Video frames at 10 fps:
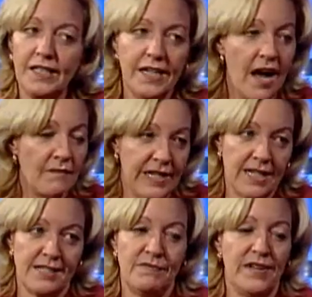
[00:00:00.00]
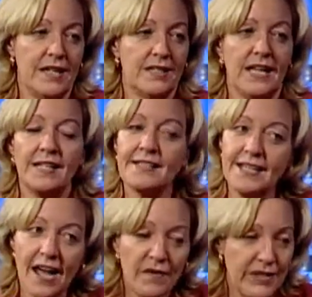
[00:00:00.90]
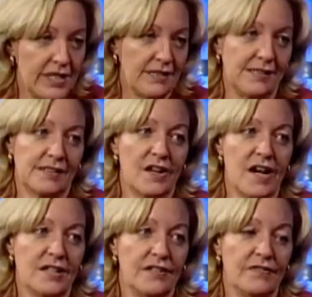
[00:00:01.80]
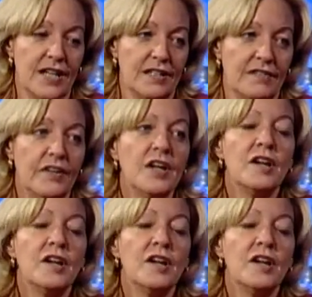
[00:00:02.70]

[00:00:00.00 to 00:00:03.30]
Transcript: not because it makes sense, not because it's cost effective,